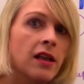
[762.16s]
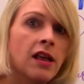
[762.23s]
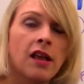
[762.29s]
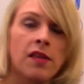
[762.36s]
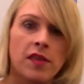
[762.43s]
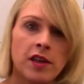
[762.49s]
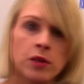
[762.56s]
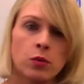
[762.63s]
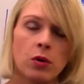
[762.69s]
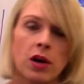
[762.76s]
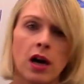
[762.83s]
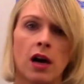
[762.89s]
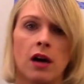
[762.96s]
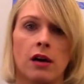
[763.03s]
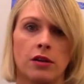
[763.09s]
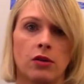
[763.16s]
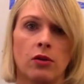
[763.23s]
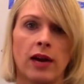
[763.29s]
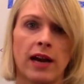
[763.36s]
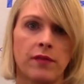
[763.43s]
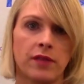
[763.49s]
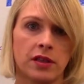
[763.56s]
this will cut
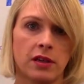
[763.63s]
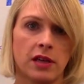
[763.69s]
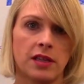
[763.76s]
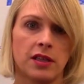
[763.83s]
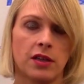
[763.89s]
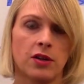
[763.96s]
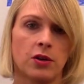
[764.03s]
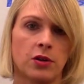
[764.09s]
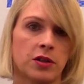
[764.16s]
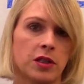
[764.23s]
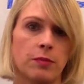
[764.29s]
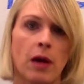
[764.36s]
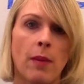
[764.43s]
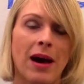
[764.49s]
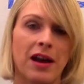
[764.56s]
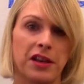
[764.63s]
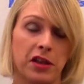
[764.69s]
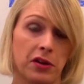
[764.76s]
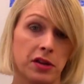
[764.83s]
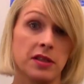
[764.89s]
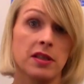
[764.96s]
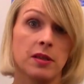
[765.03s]
your advertising costs by about
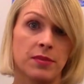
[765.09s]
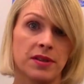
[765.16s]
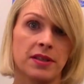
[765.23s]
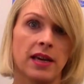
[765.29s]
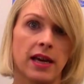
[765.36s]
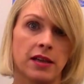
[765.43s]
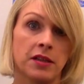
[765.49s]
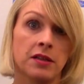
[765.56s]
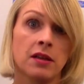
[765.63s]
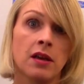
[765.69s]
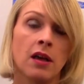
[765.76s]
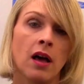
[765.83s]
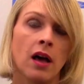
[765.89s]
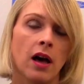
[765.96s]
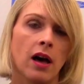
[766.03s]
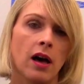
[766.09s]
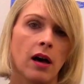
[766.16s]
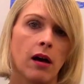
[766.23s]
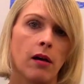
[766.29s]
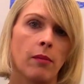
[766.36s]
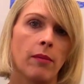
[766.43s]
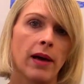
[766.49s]
90%.
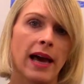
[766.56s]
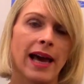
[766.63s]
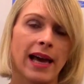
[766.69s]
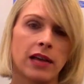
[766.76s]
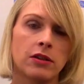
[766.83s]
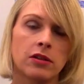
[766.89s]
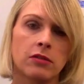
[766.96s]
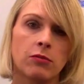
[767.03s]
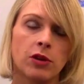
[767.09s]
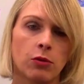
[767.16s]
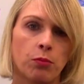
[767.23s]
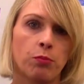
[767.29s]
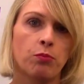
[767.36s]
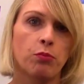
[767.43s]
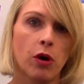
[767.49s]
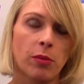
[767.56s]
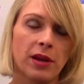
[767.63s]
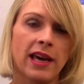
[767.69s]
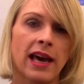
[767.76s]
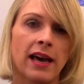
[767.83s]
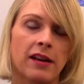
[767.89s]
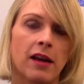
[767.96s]
And you'll probably
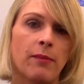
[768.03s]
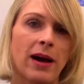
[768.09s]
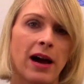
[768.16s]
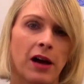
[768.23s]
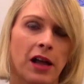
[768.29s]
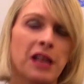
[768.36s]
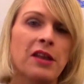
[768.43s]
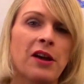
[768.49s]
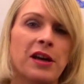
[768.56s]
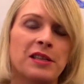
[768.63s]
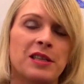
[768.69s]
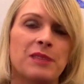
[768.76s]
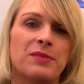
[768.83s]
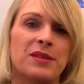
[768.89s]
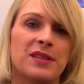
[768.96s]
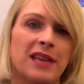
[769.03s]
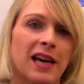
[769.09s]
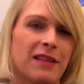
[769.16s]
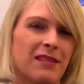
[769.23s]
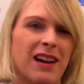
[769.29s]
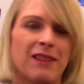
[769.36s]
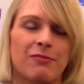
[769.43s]
get about a
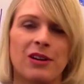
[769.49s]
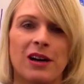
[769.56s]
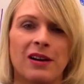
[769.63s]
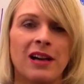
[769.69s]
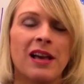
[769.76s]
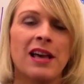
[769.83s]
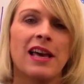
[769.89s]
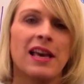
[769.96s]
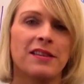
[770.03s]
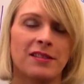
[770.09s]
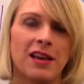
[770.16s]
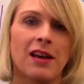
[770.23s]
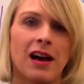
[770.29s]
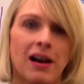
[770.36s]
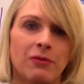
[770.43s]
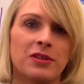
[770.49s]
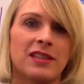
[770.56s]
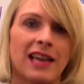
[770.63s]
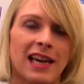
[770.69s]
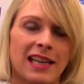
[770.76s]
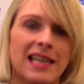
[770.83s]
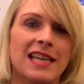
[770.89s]
90%, I would
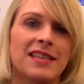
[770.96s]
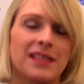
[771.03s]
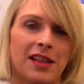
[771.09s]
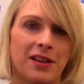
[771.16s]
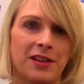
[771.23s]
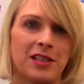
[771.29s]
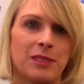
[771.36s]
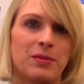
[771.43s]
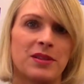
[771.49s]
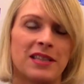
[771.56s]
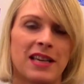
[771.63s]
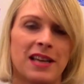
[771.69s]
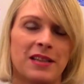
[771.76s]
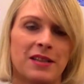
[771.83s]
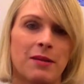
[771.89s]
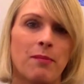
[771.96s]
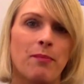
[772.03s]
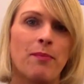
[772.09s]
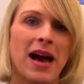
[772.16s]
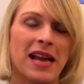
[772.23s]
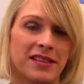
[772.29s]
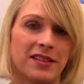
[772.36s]
say at least a 90%
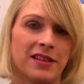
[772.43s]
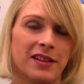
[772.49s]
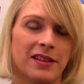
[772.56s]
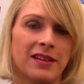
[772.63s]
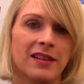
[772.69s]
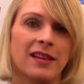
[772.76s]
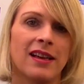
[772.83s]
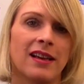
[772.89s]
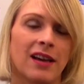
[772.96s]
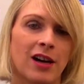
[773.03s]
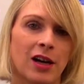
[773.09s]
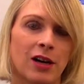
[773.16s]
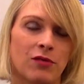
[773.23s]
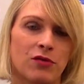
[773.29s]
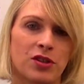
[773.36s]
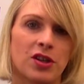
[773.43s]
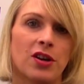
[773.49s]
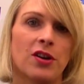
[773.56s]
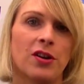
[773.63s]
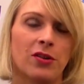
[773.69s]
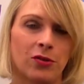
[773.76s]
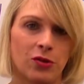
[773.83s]
better
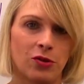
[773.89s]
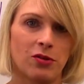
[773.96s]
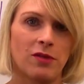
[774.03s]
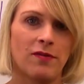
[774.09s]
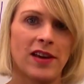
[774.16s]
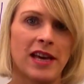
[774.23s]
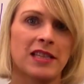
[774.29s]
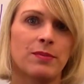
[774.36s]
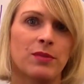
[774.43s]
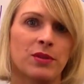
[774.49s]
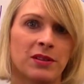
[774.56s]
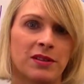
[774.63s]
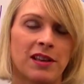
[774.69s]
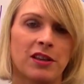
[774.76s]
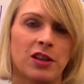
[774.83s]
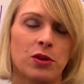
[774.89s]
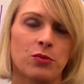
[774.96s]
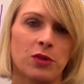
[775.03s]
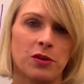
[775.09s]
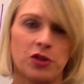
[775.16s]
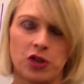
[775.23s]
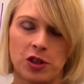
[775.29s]
return on your investment than you
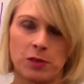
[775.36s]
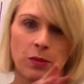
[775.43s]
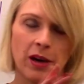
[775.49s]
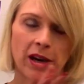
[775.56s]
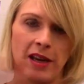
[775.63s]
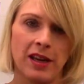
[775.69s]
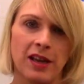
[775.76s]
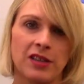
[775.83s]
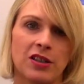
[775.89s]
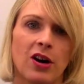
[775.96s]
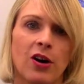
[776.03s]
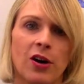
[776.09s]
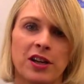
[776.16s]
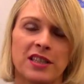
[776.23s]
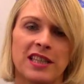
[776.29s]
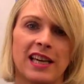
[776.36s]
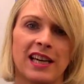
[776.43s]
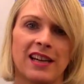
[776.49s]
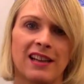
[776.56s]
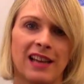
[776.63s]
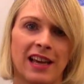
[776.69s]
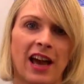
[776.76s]
would just by
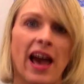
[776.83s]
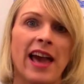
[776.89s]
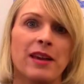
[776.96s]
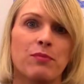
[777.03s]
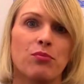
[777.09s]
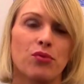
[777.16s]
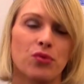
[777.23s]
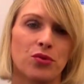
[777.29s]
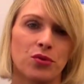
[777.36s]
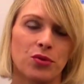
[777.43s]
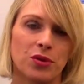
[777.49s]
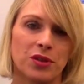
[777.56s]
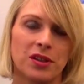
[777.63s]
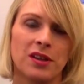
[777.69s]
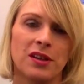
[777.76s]
targeting like a broad